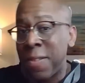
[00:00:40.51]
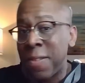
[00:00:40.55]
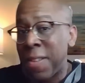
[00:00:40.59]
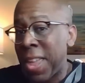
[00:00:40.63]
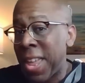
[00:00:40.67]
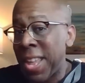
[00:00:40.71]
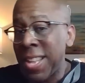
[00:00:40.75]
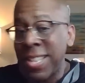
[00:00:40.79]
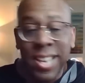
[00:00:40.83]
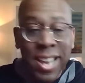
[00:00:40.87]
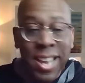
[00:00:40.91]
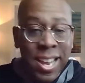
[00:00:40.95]

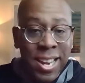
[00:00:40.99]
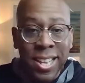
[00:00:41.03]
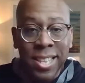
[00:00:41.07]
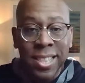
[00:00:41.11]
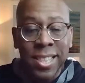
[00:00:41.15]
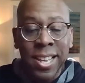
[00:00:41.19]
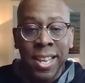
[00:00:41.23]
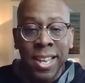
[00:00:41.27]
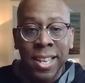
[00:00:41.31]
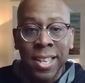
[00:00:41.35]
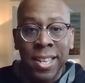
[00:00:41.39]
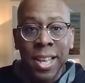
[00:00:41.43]
into
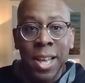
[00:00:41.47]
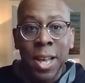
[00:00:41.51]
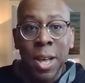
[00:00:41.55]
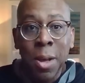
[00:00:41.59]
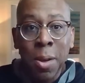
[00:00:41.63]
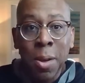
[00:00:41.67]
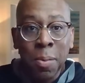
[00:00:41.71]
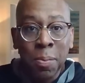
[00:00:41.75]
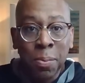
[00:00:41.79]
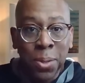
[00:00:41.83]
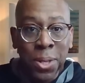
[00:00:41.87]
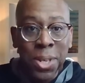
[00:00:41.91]
anything,
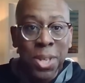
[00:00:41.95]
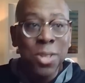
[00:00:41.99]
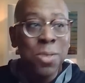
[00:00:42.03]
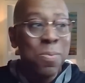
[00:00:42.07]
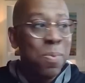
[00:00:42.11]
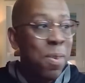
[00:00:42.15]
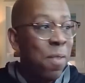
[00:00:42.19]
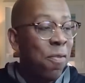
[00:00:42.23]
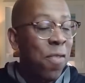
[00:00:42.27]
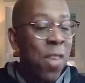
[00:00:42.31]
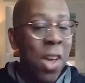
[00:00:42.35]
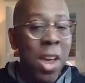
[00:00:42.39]
please do
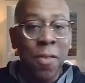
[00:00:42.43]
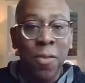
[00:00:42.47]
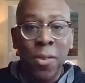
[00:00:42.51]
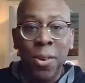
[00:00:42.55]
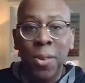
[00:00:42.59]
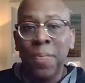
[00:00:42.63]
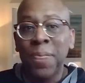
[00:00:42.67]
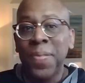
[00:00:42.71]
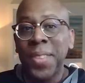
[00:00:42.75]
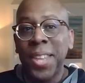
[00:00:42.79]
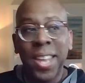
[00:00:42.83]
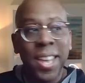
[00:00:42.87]
me a
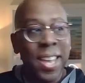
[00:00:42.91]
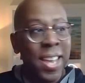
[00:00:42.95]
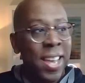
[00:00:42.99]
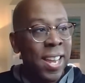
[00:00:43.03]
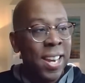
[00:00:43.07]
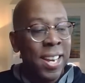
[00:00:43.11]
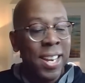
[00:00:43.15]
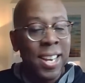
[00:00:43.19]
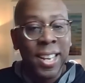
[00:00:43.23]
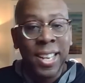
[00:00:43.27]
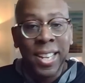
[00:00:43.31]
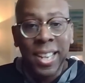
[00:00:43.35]
favor,
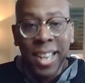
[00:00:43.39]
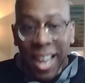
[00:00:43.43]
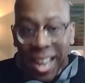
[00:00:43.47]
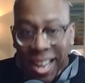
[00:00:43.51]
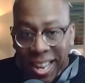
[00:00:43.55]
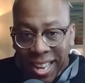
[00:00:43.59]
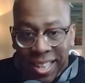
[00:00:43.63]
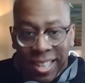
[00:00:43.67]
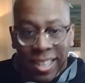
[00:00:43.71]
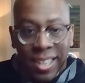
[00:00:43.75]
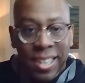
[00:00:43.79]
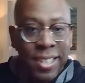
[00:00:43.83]
hit
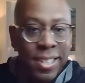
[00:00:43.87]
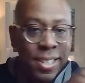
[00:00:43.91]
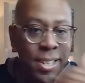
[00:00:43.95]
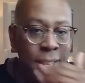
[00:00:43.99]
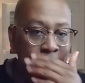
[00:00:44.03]
like.